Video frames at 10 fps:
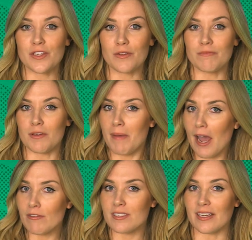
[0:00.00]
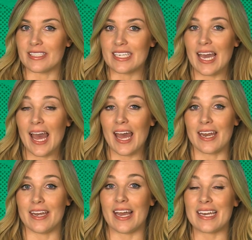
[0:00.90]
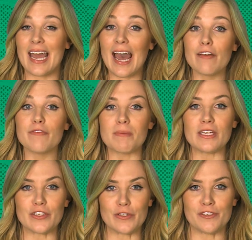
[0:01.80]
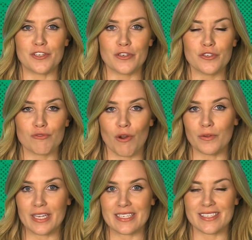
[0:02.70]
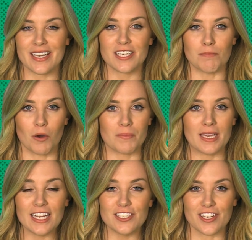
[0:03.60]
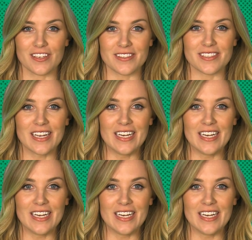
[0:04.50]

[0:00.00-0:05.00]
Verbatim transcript: so the parasites can and have been used to control insect populations,